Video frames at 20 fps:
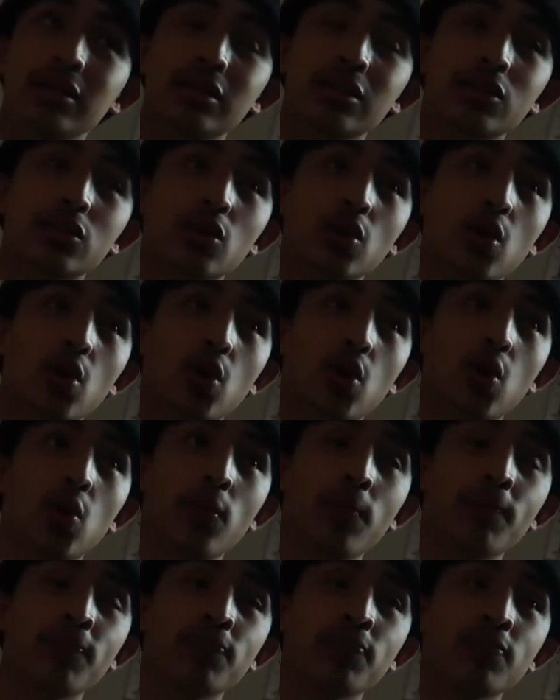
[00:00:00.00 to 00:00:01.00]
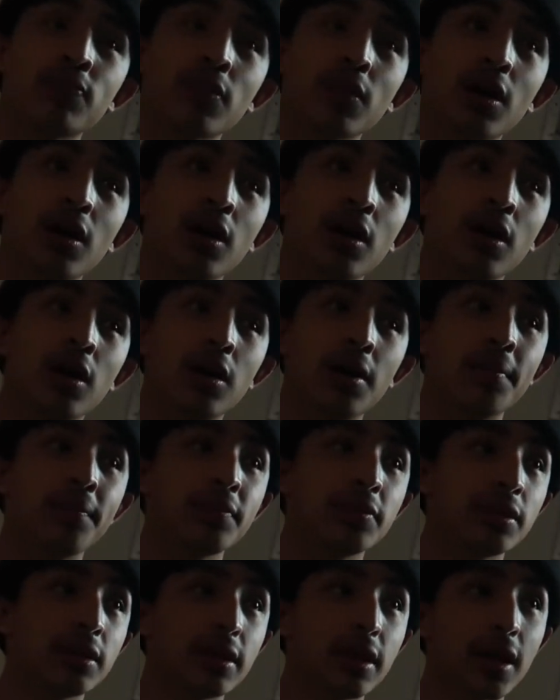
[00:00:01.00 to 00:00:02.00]
so
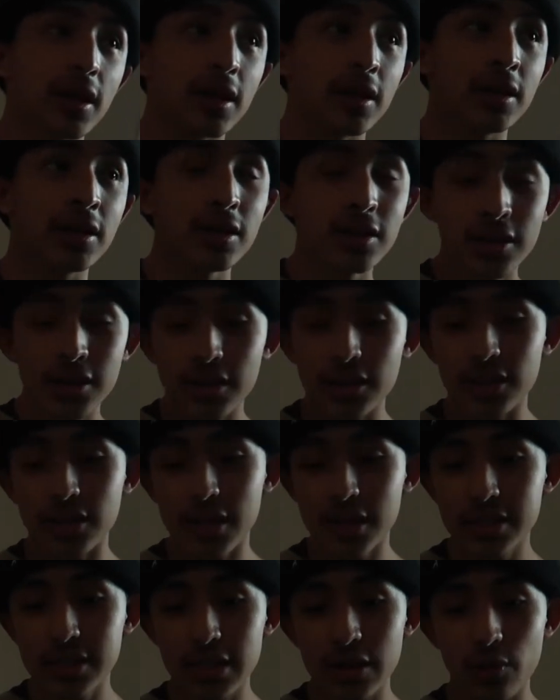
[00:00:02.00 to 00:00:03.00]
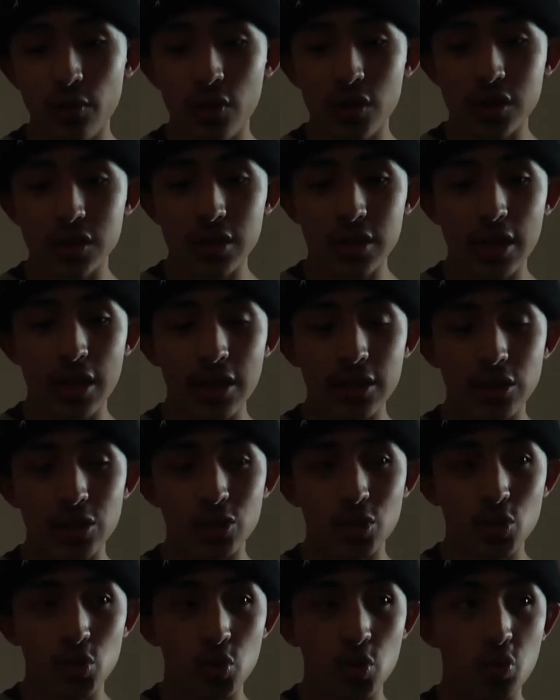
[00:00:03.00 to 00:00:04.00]
yeah. The next thing was that I had to
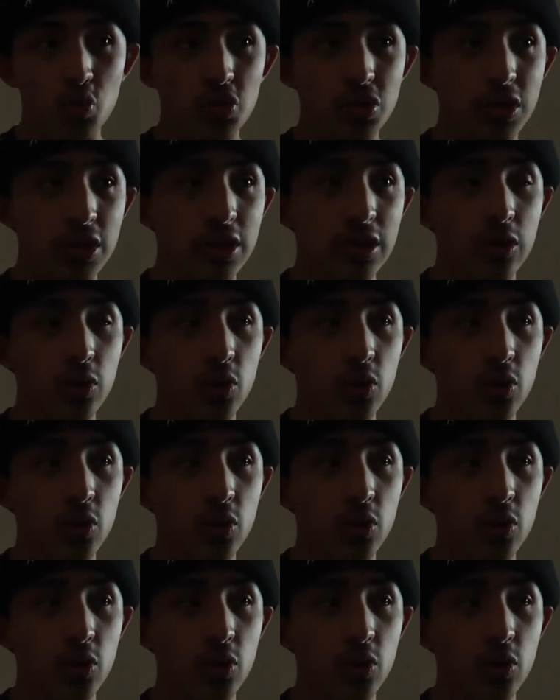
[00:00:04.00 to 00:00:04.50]
do was get an